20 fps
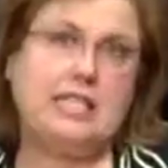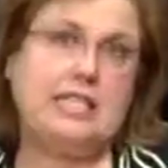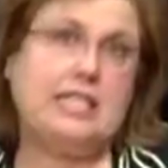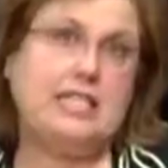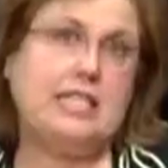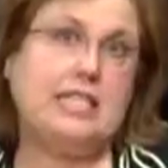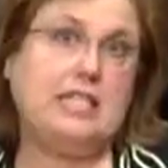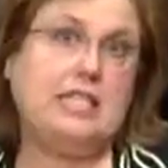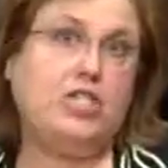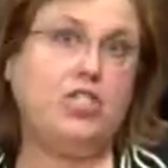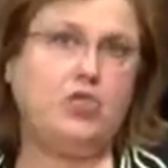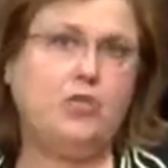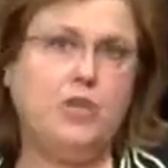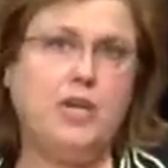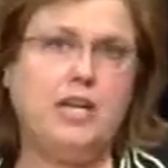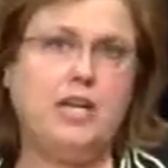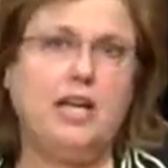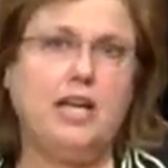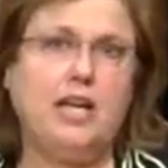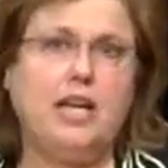disease
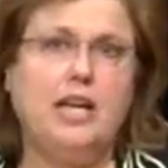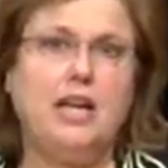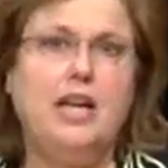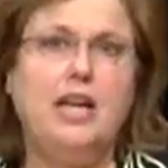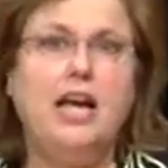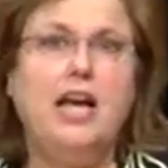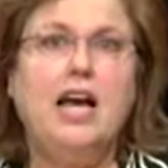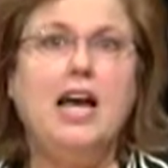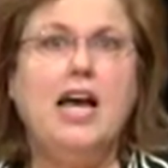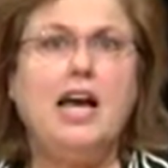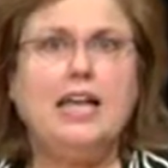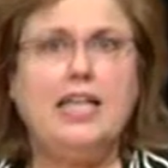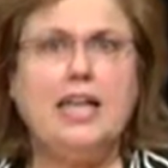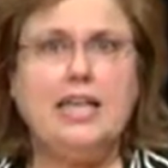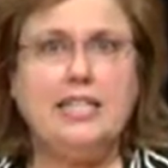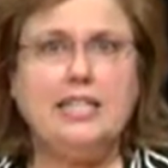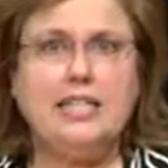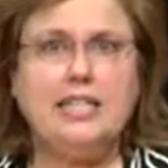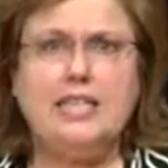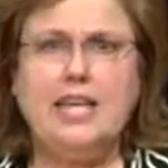treated
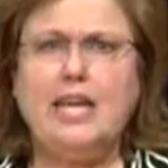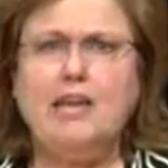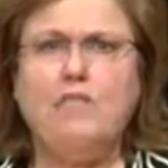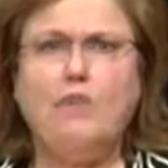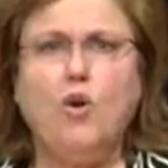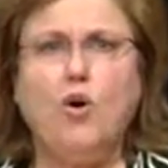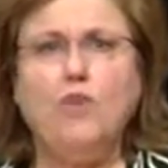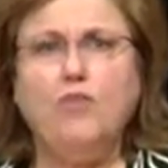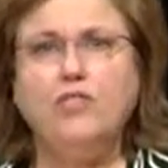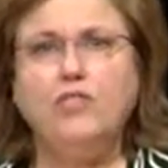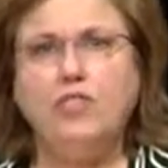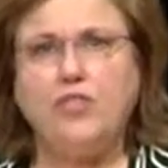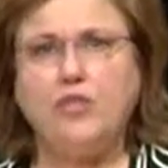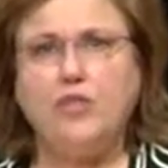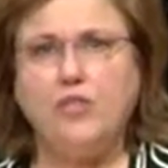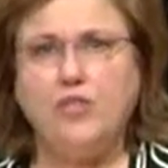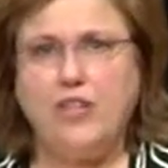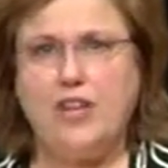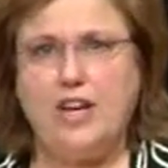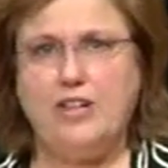can save over
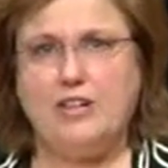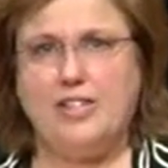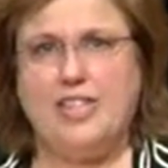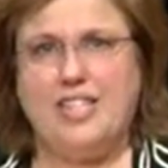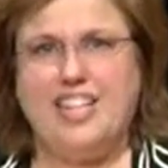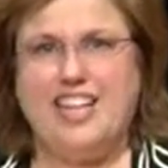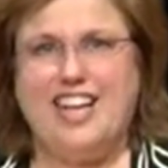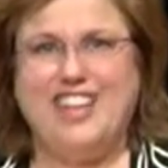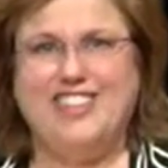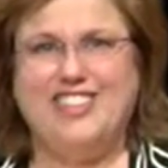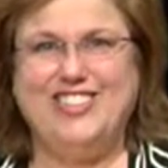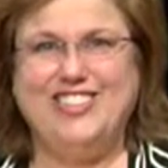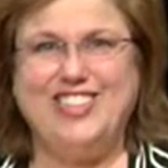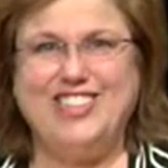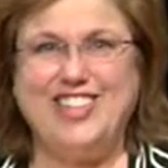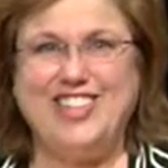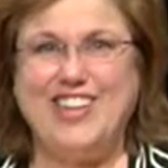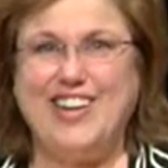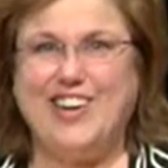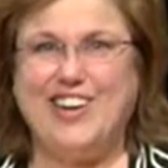$2,000 a
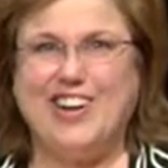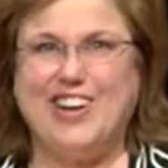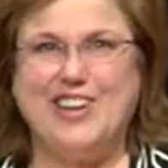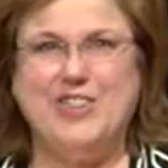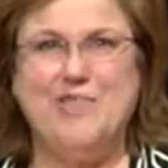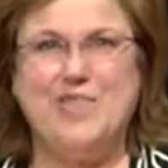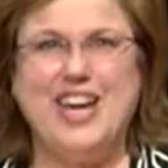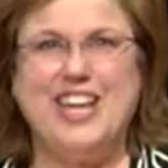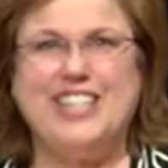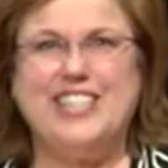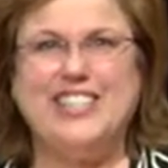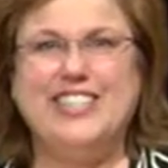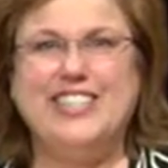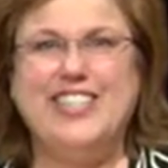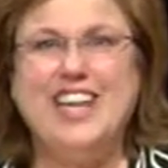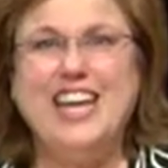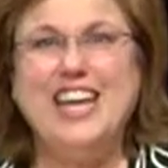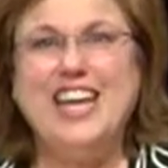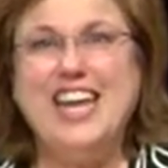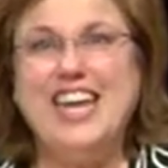year. Can you imagine?
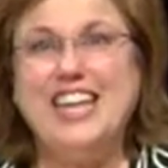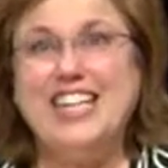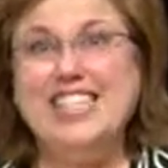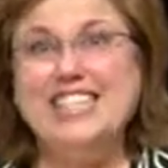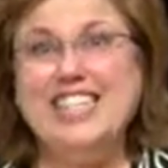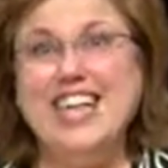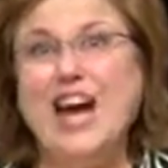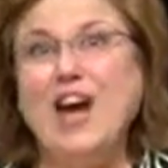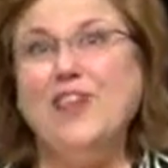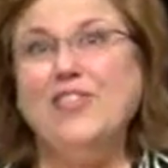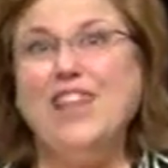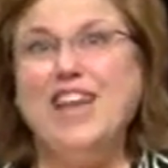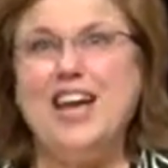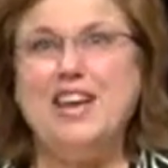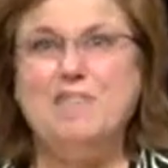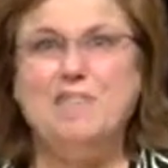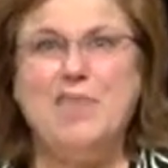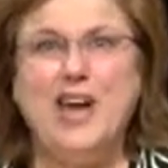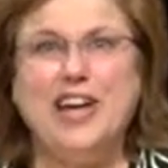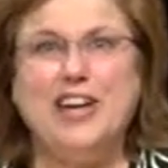In
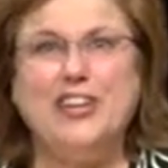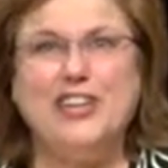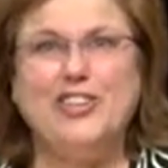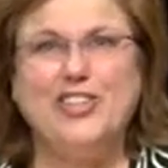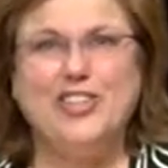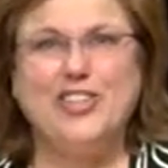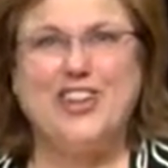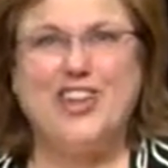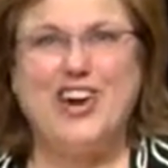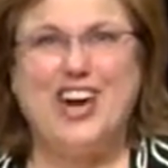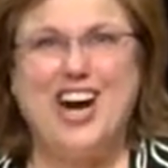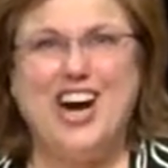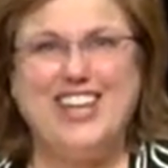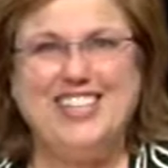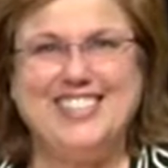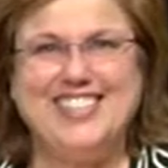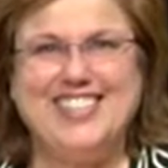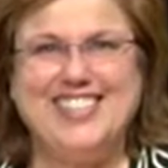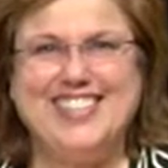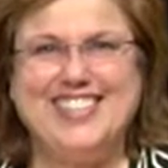downline medical
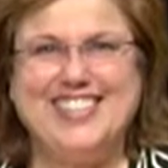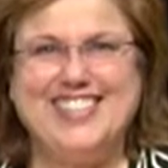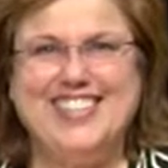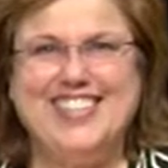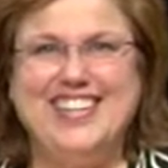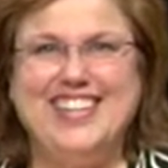costs.